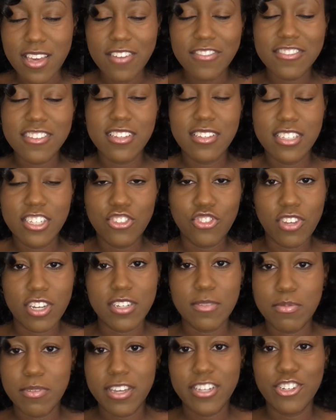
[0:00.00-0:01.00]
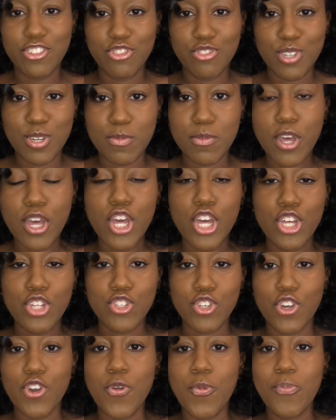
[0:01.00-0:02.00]
definitely trying to plan a trip
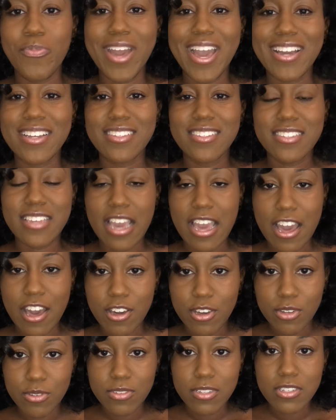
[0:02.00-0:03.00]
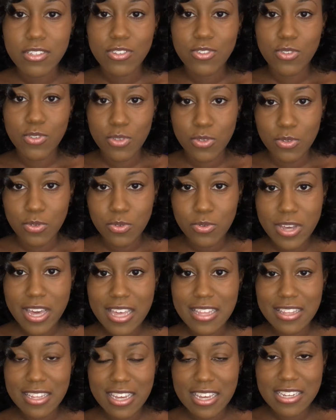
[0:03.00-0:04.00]
to go back down to
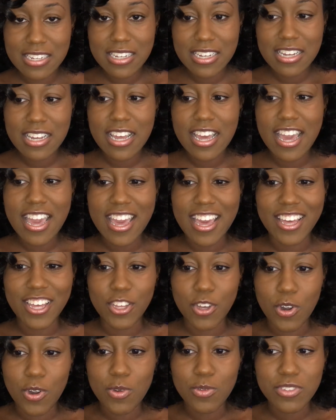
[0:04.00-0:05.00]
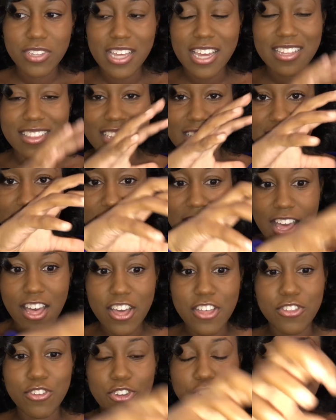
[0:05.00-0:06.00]
Atlanta and go to like the
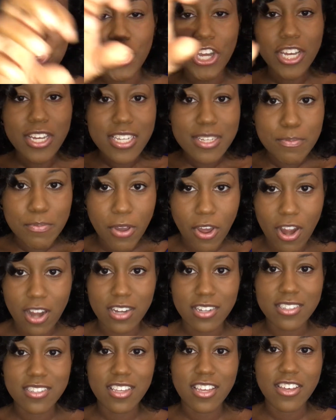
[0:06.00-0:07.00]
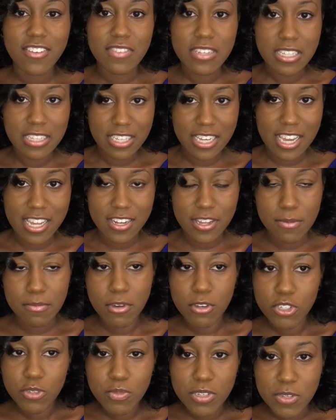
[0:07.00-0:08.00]
other parts of Atlanta.
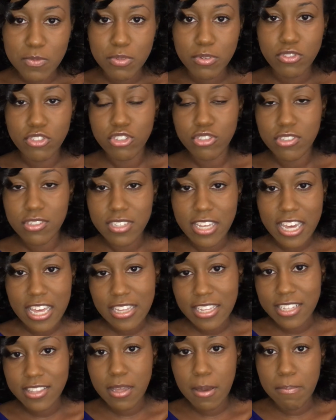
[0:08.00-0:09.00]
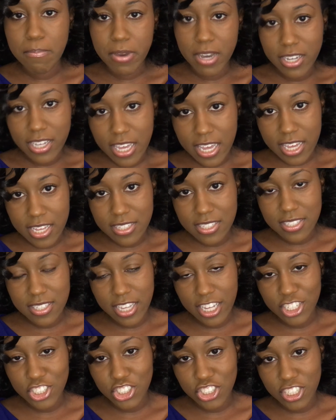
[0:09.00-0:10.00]
Most people just stay in like the Buckhead
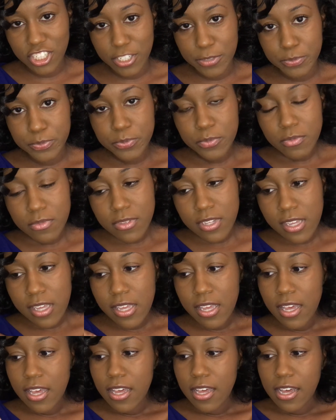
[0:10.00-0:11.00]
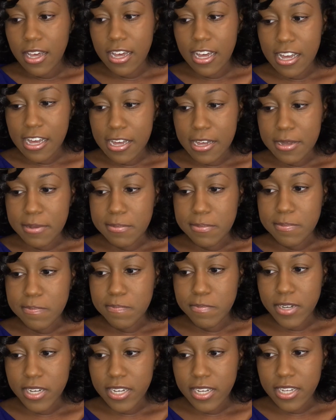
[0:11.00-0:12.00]
section.
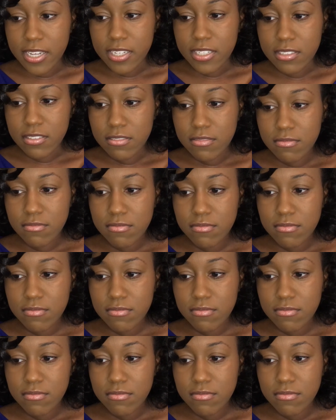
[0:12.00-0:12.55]
But